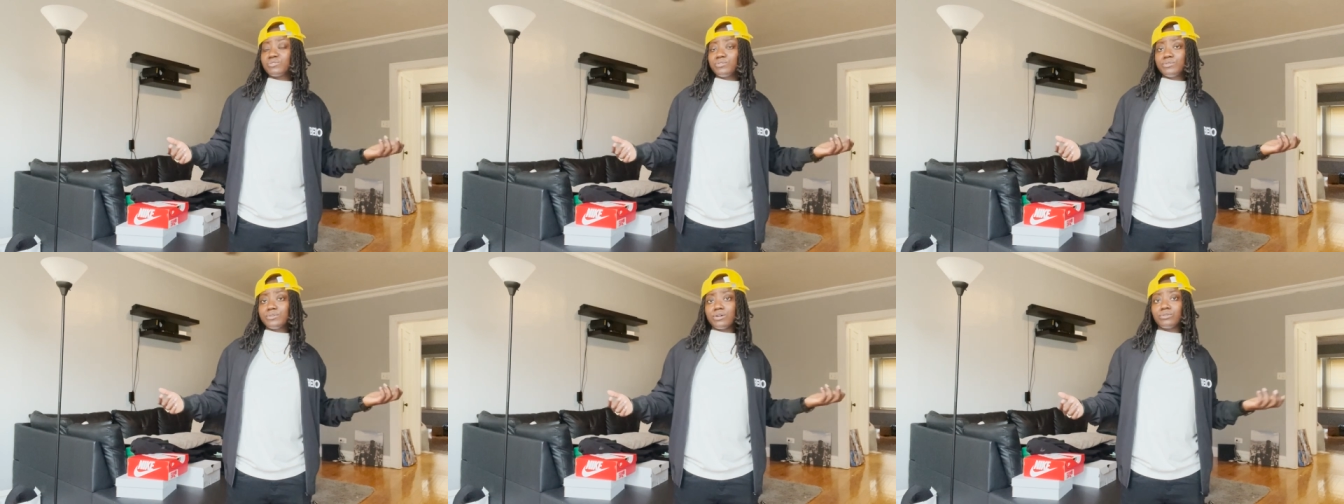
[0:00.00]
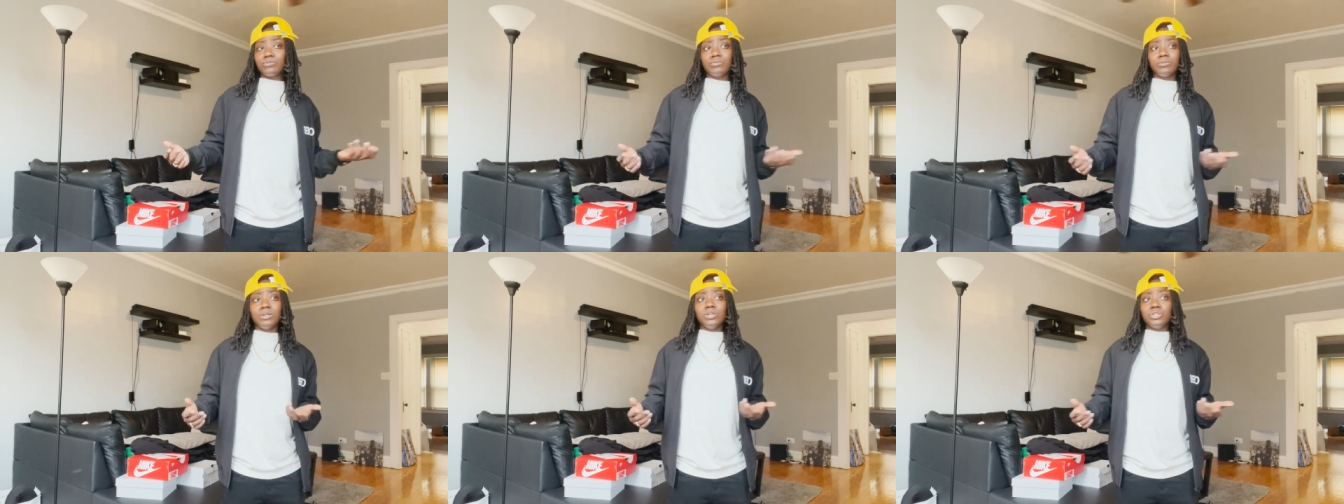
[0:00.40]
you
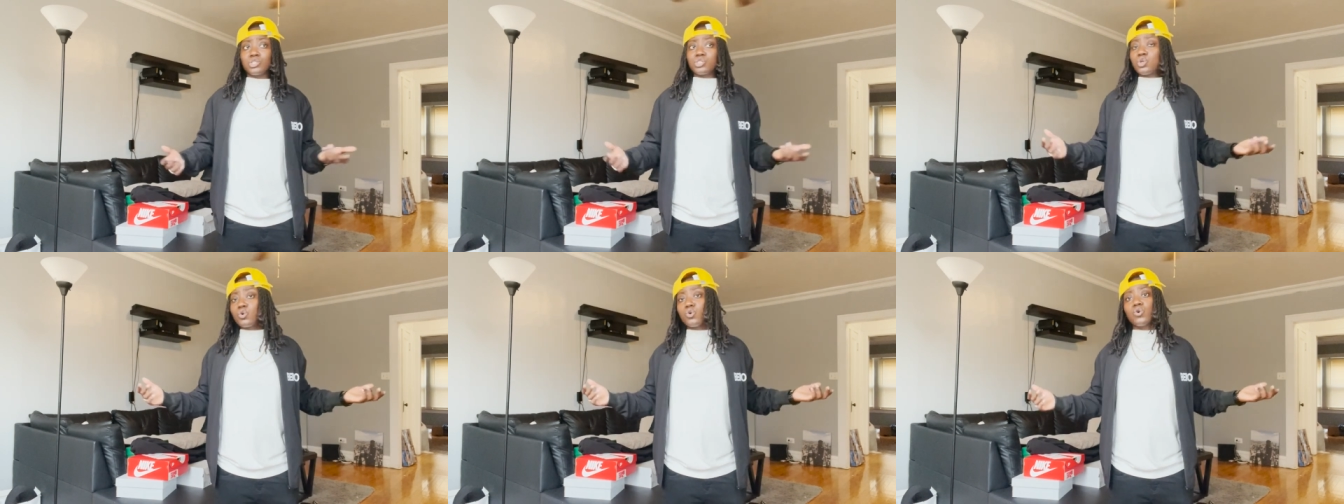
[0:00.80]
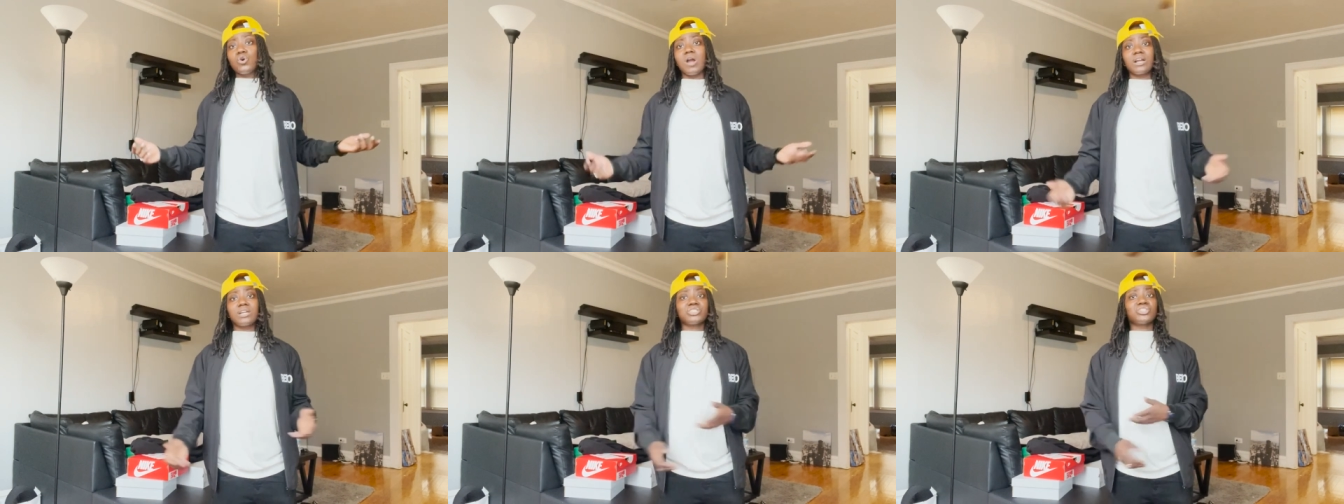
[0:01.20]
know,
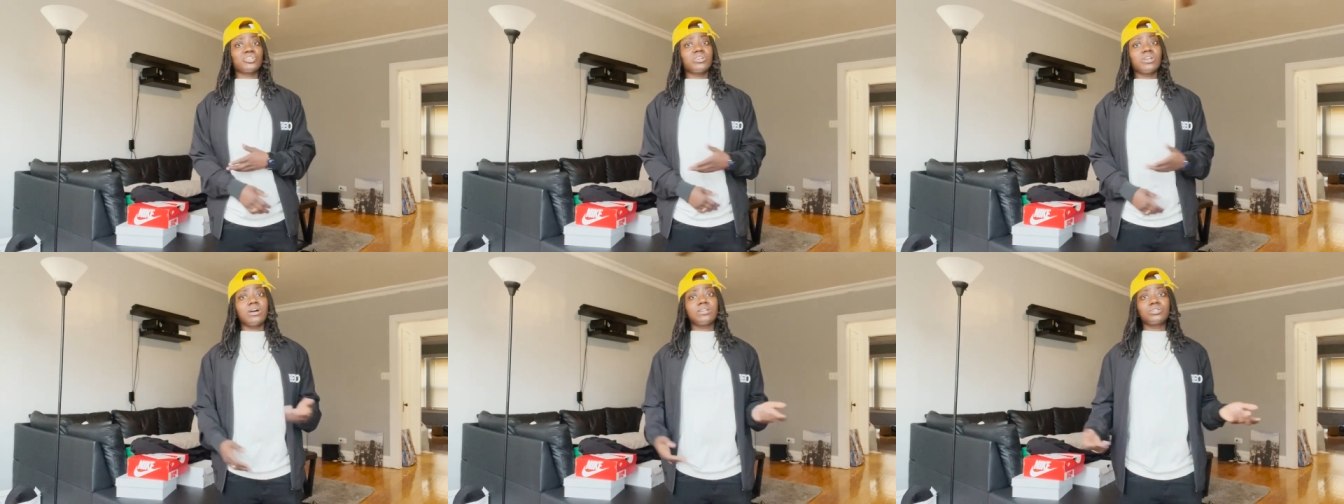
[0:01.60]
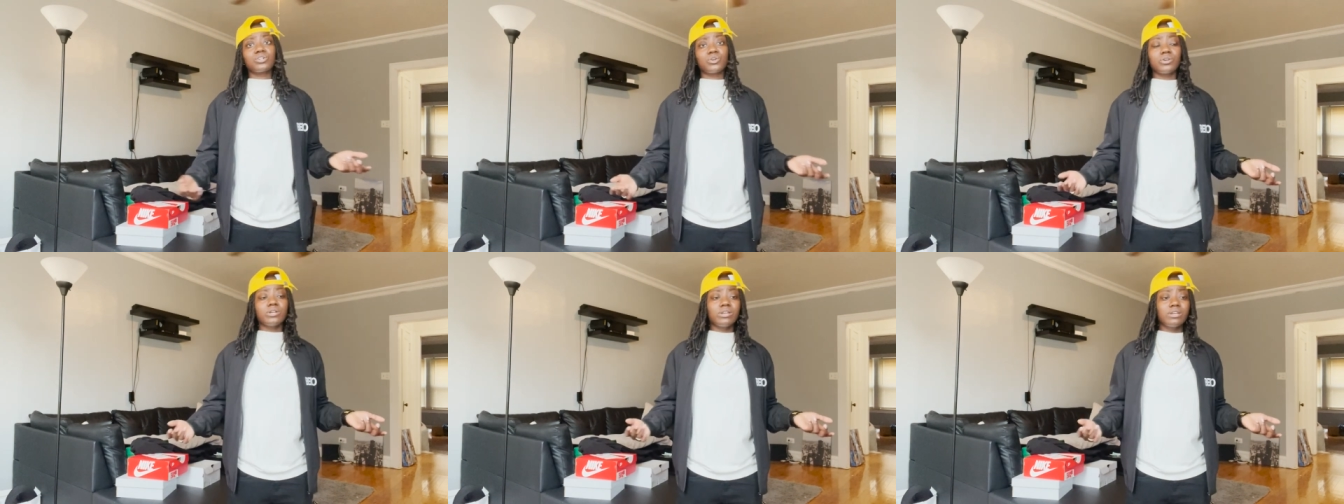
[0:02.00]
tour. I can show y'all the
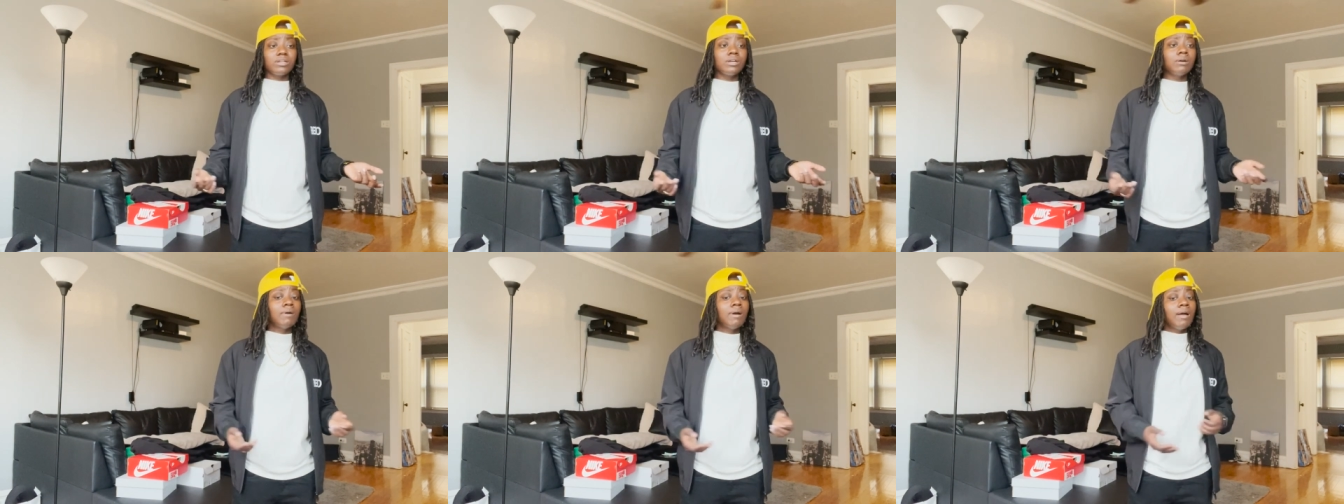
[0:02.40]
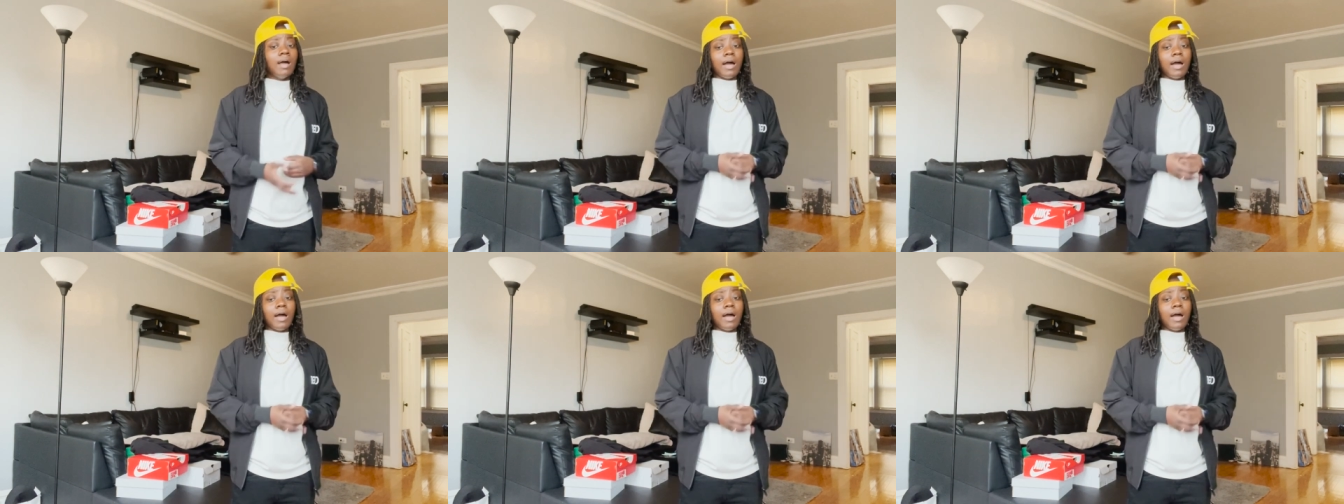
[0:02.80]
crib.